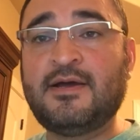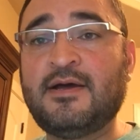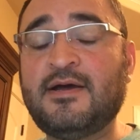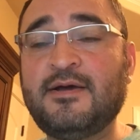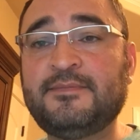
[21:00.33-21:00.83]

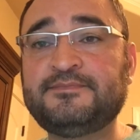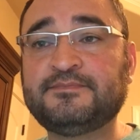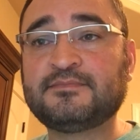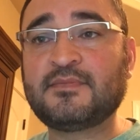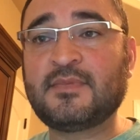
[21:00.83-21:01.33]

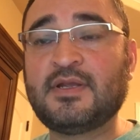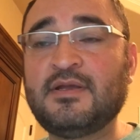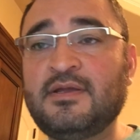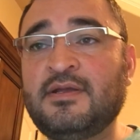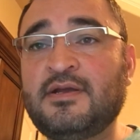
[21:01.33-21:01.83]
Um,
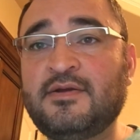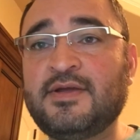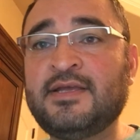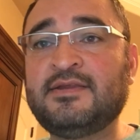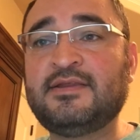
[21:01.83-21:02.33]

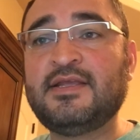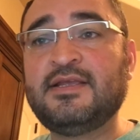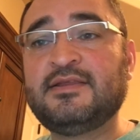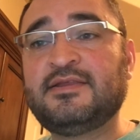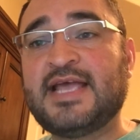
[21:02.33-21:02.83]
and
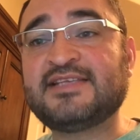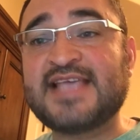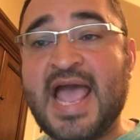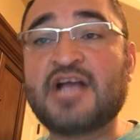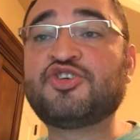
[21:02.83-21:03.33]

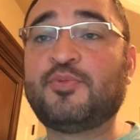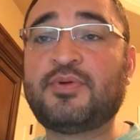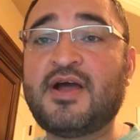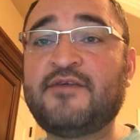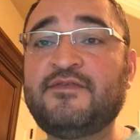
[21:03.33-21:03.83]
that's actual
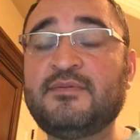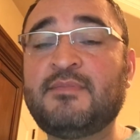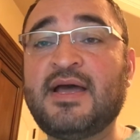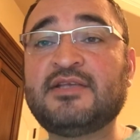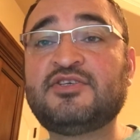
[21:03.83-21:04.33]

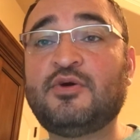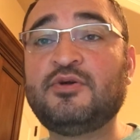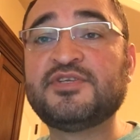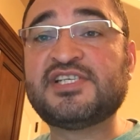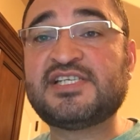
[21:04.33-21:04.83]
profit. My total